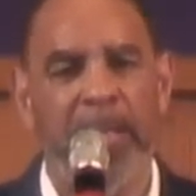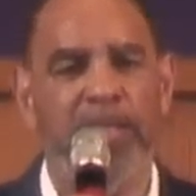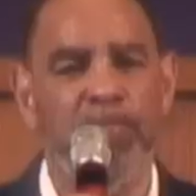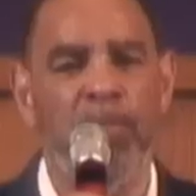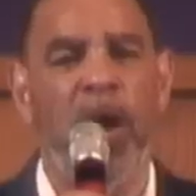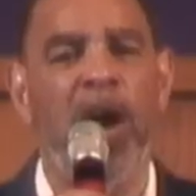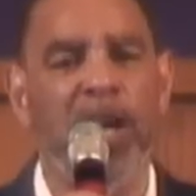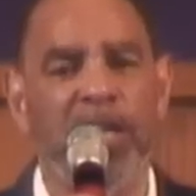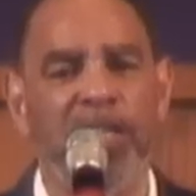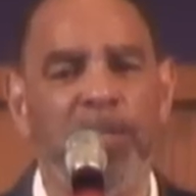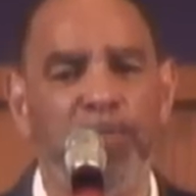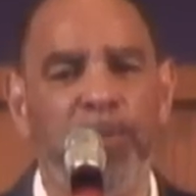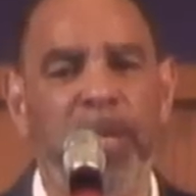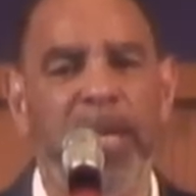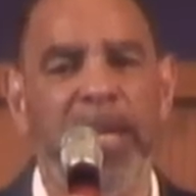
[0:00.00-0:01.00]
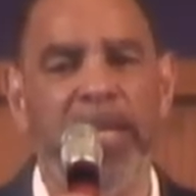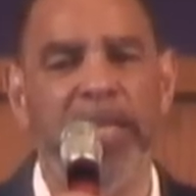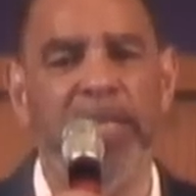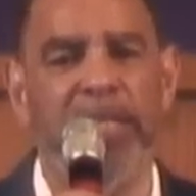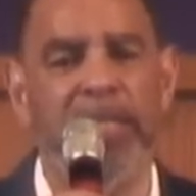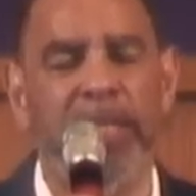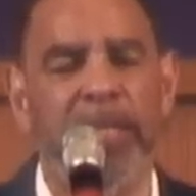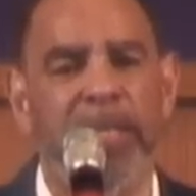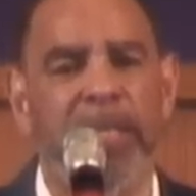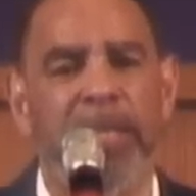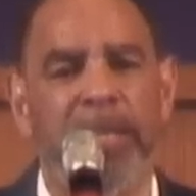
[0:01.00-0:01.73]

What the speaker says: as Marcus plays